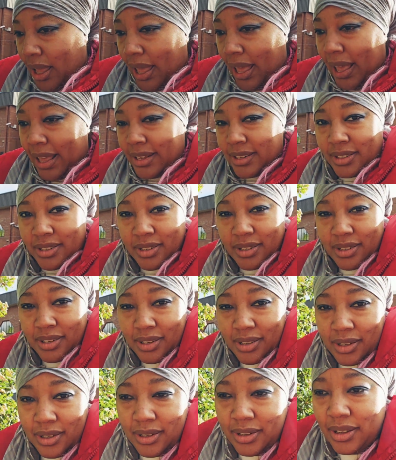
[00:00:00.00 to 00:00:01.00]
and
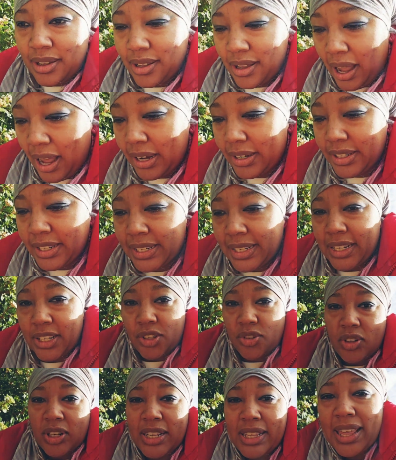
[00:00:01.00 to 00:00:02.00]
I did
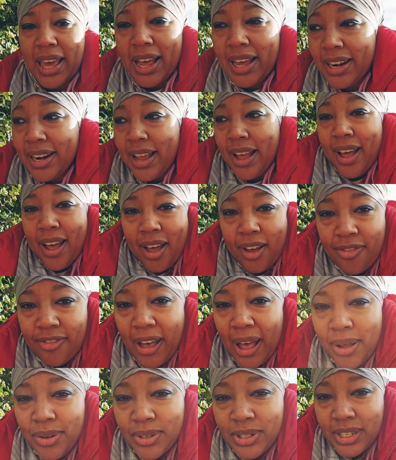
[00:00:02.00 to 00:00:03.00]
literally that. I
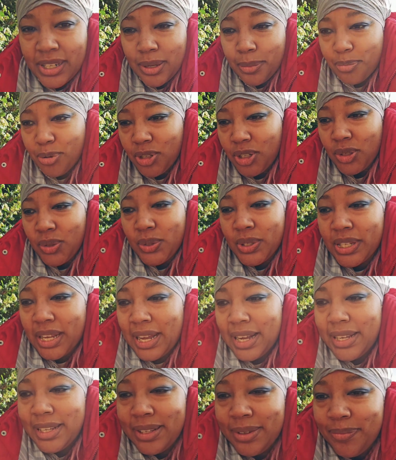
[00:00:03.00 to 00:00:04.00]
found a
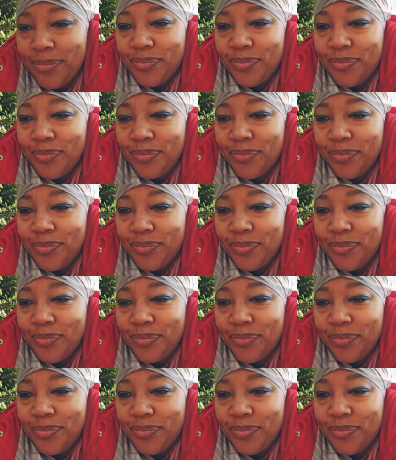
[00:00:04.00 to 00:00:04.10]
producer